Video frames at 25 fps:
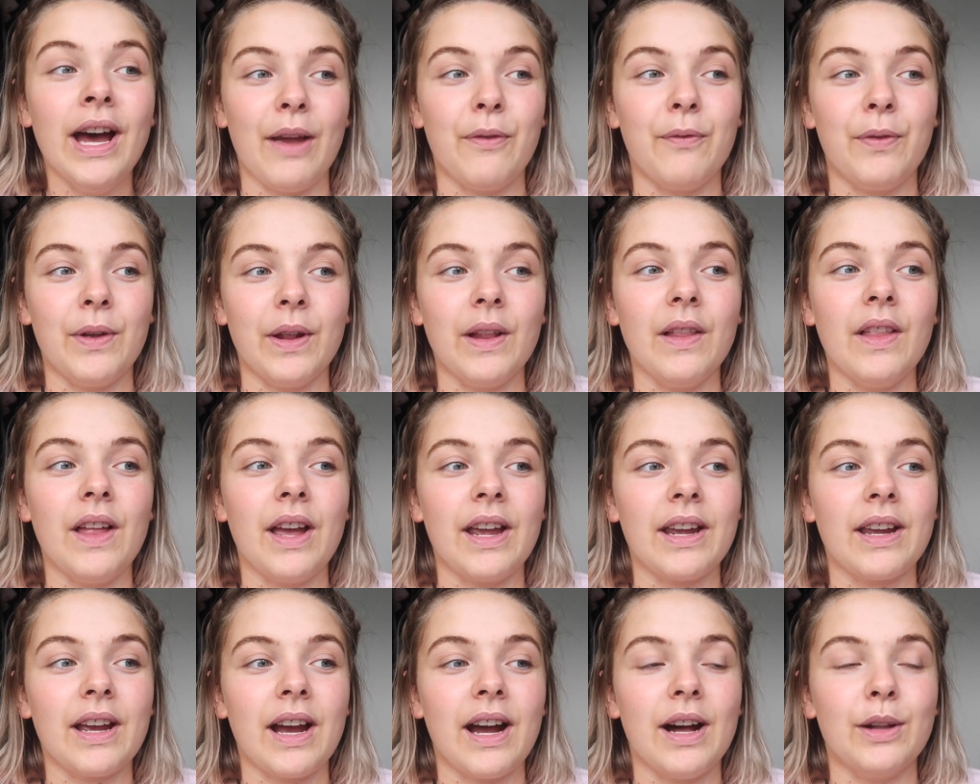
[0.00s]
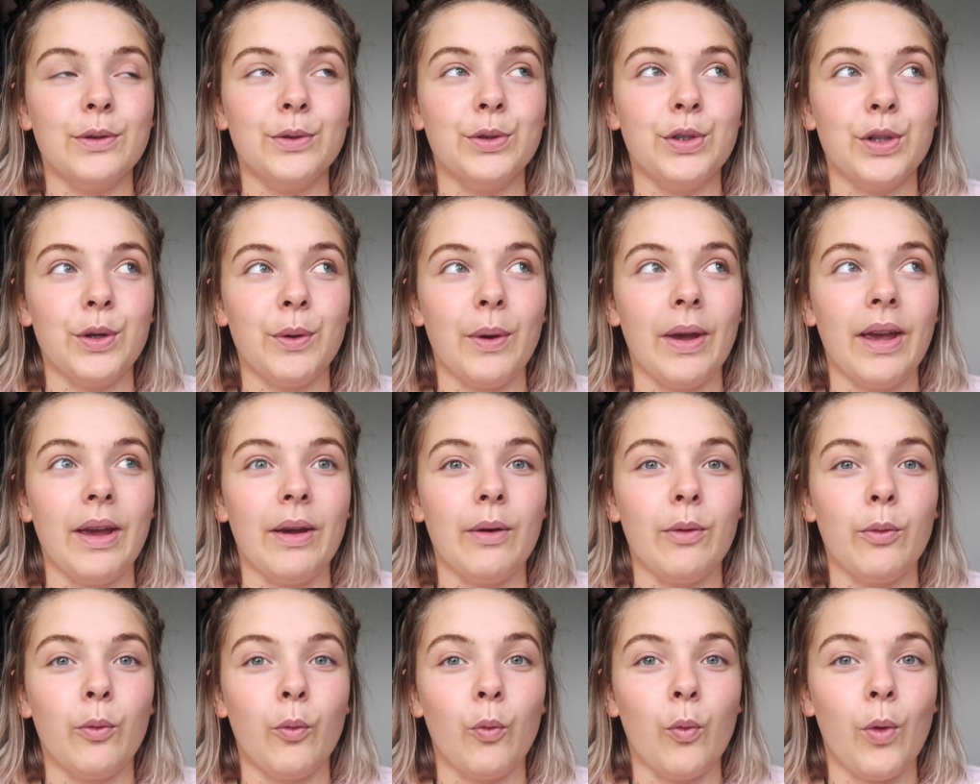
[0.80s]
I feel like I'll do
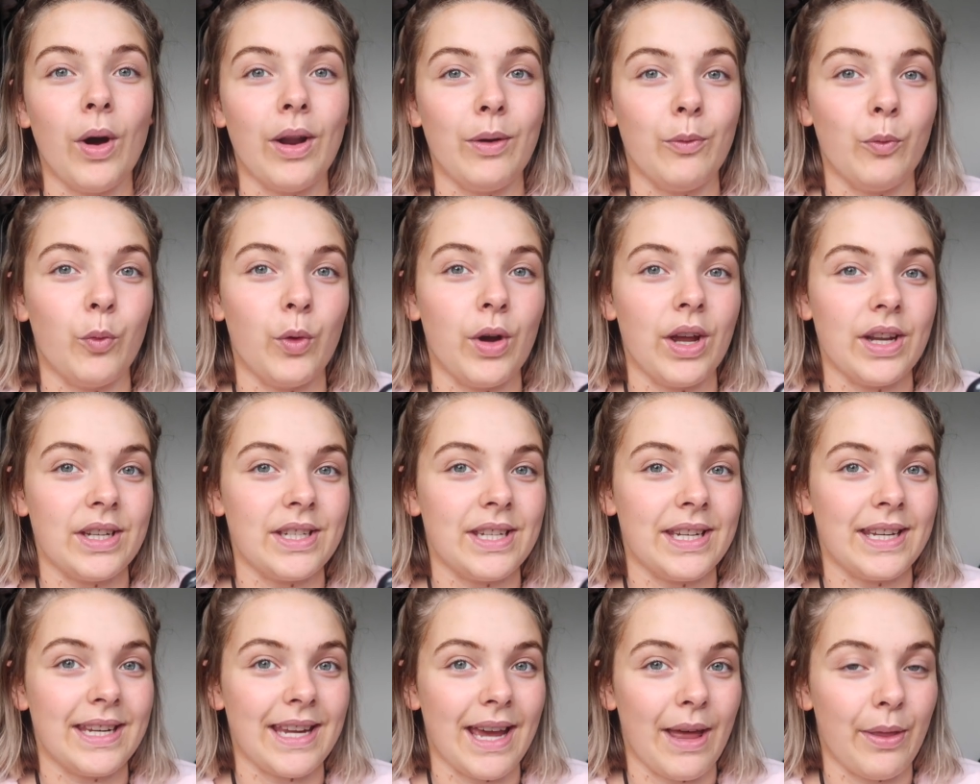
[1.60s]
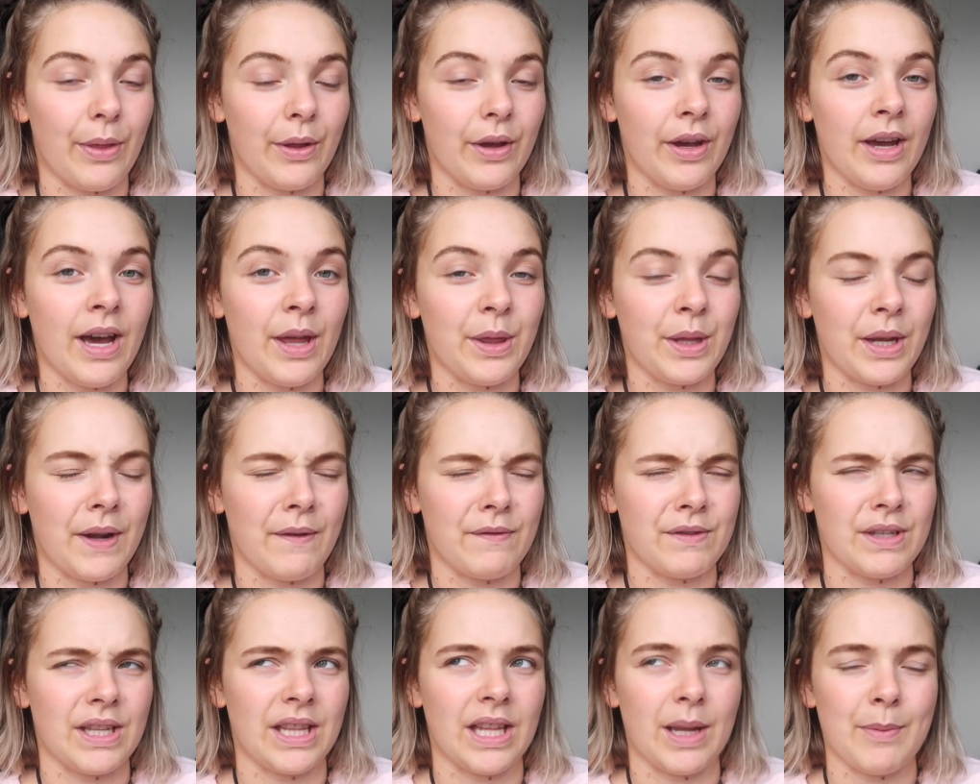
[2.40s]
it when we're together. I think
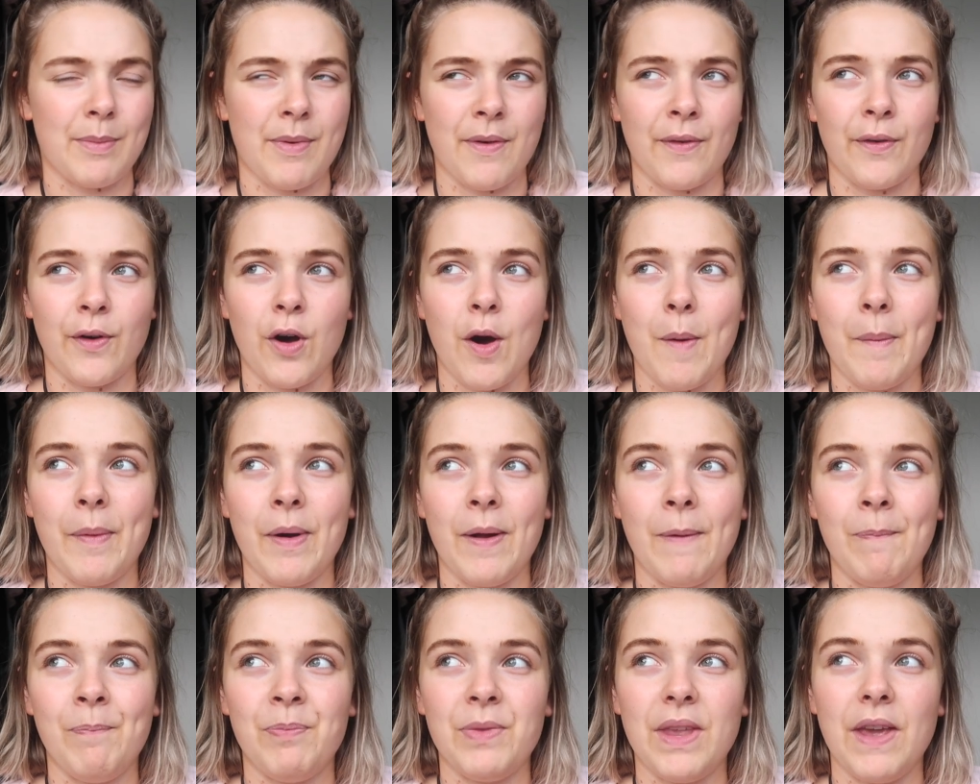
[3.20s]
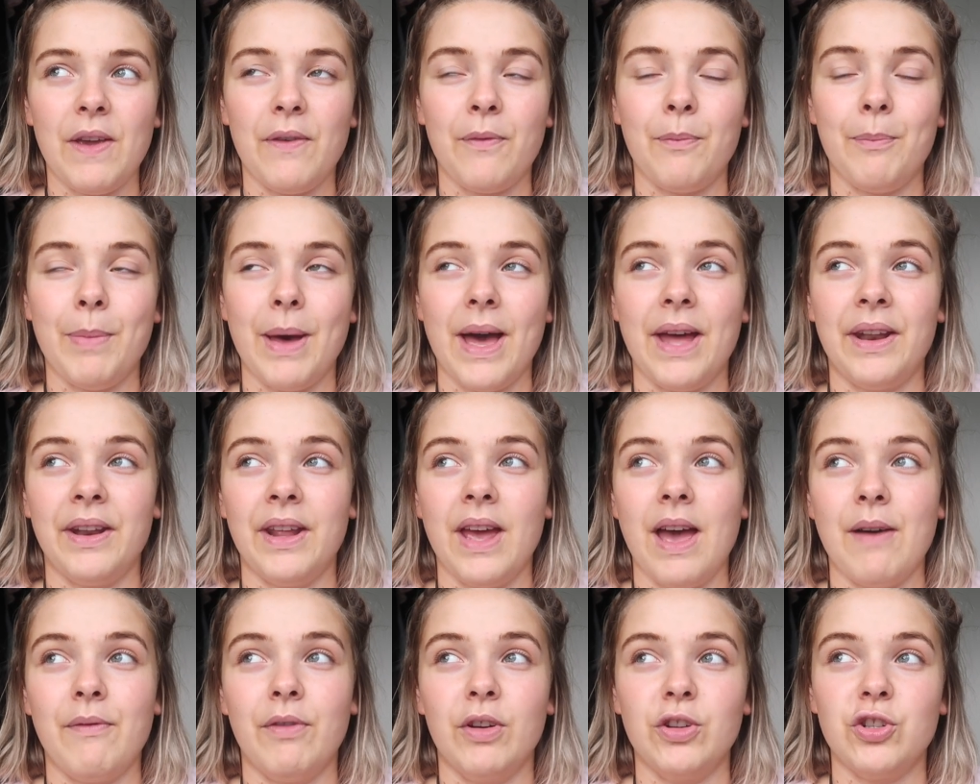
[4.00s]
I've said that before, but if Ben
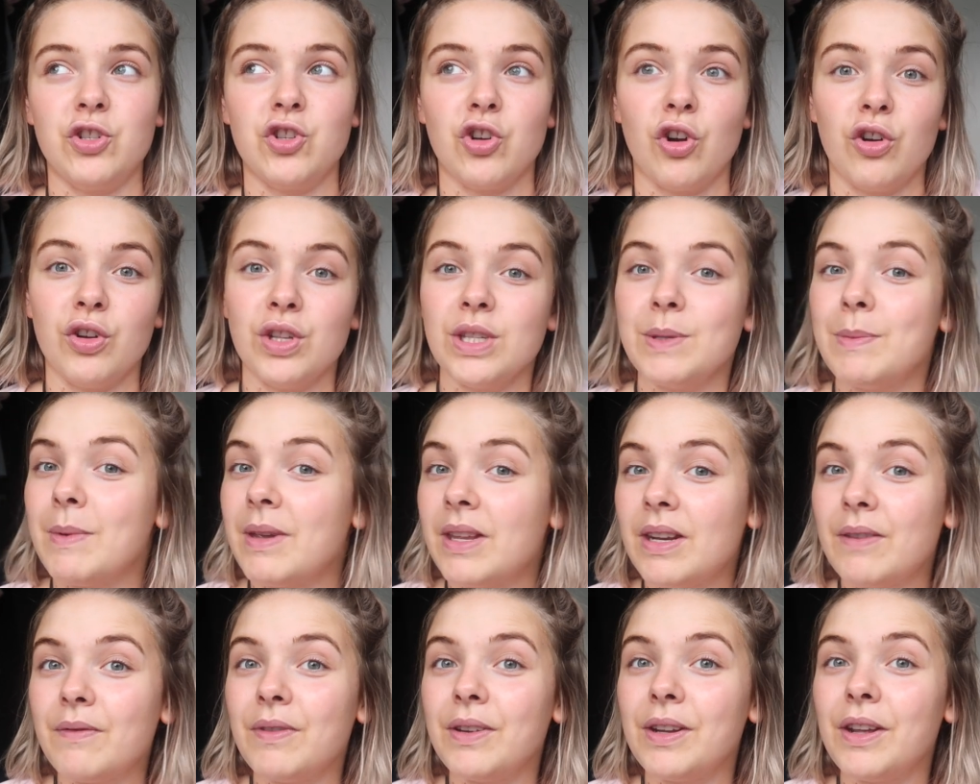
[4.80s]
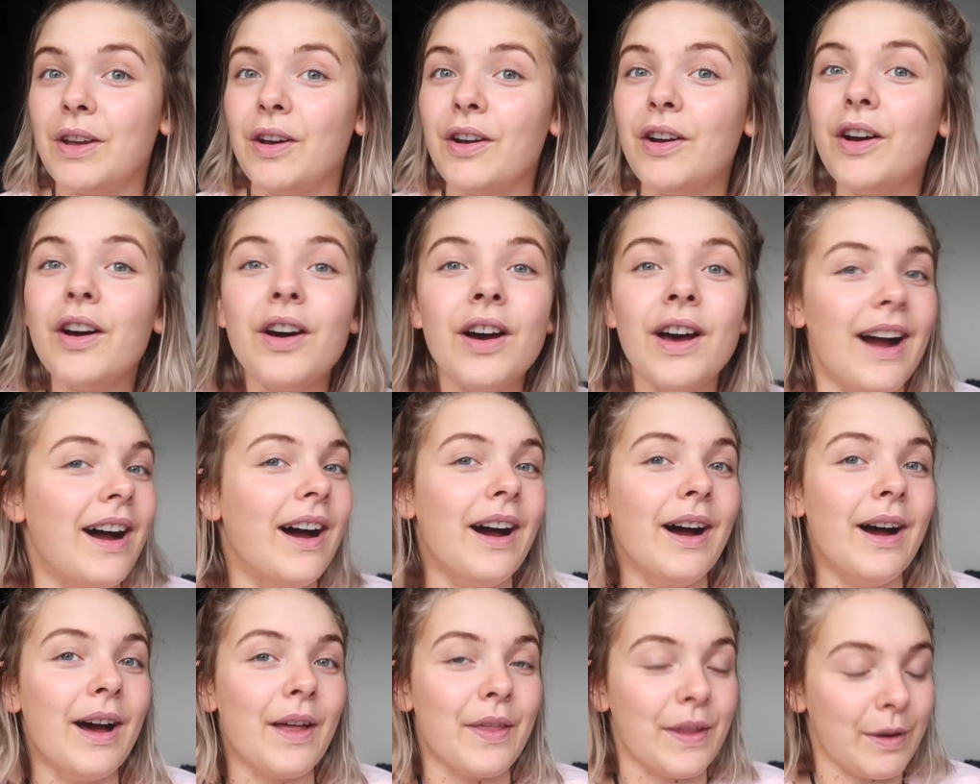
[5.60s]
ever joins me in a video, uh,
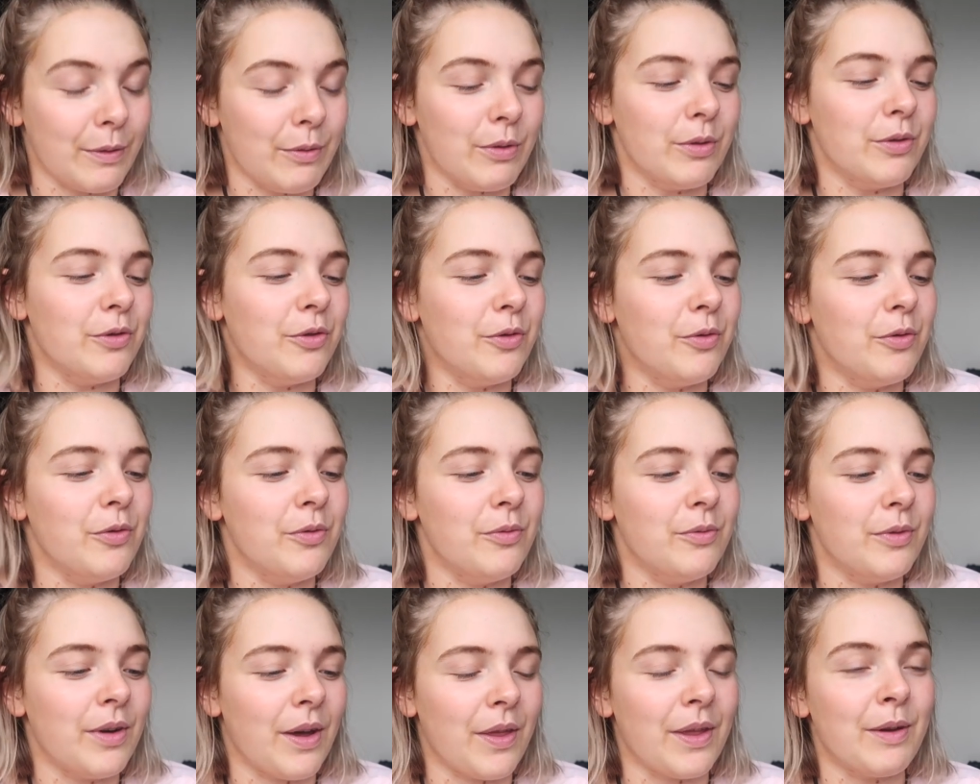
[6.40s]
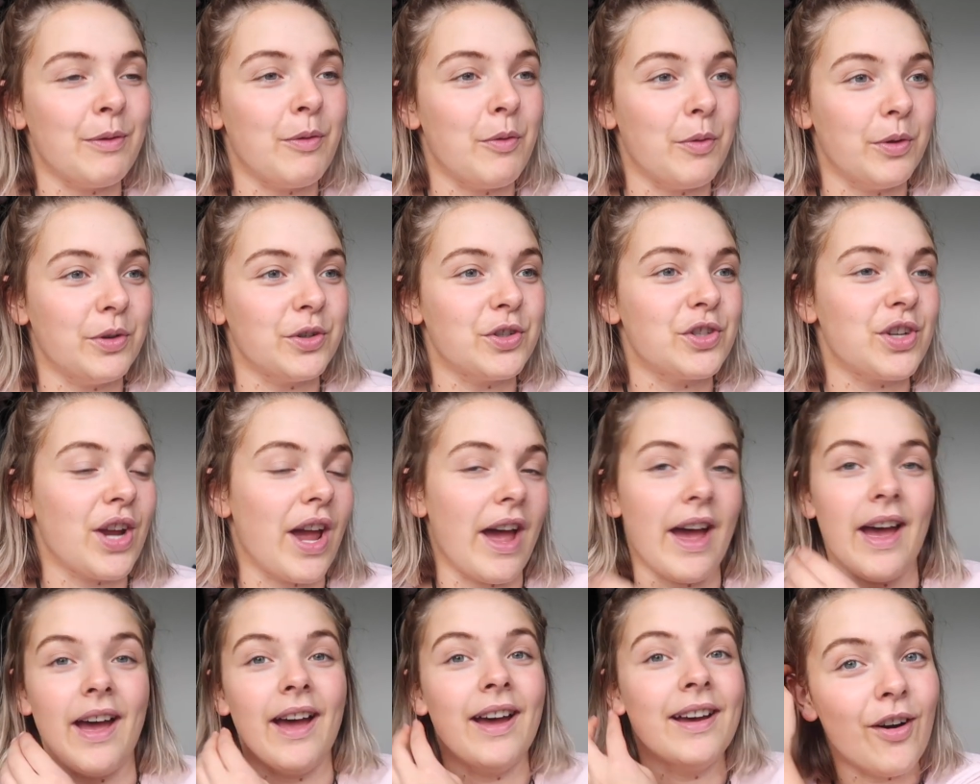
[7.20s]
I think we'll I think we will
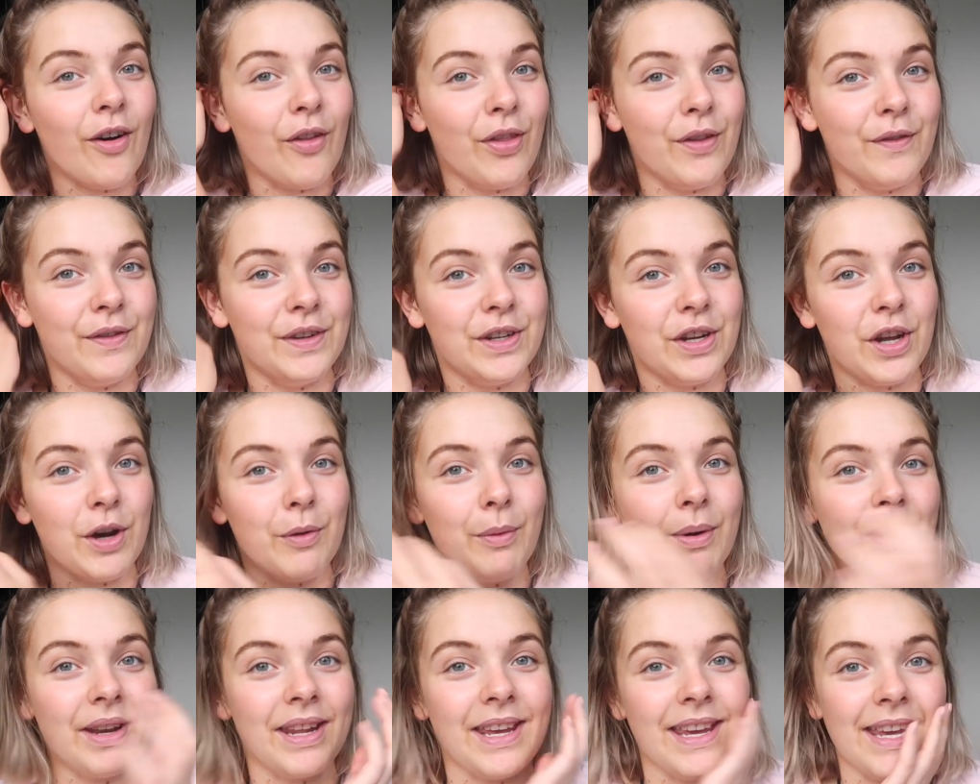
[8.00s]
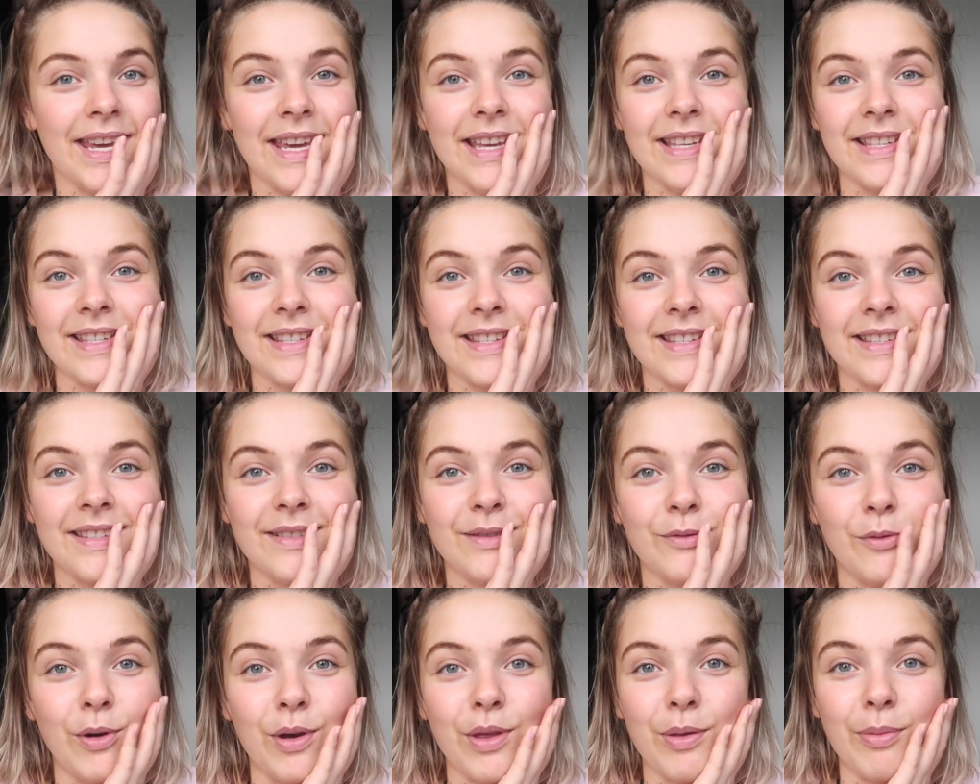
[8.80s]
share on the video when he is
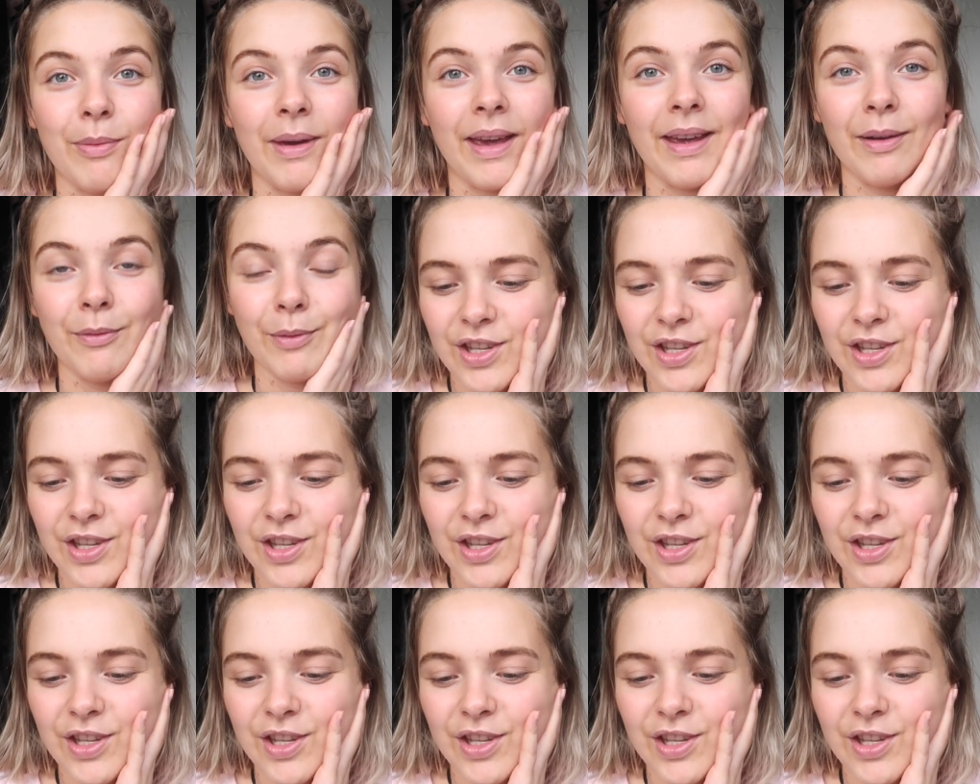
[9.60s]
with me.